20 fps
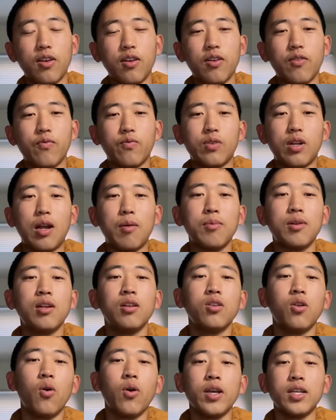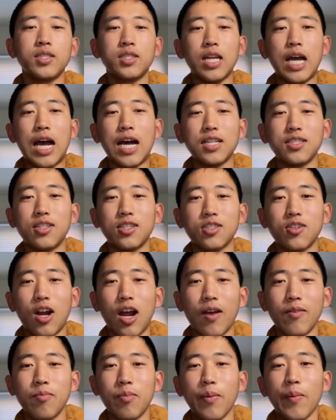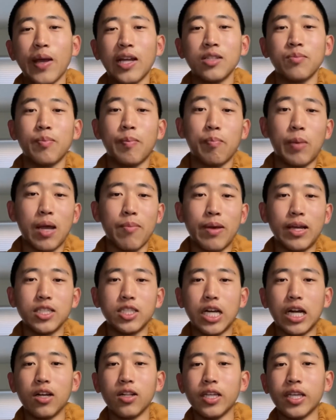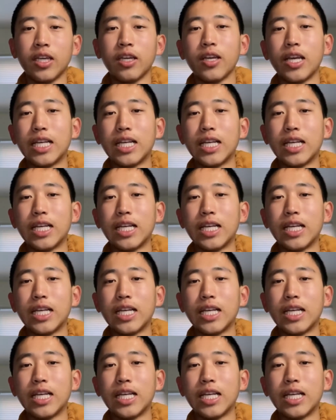Phenomenal noise, as described by Ben Shelley,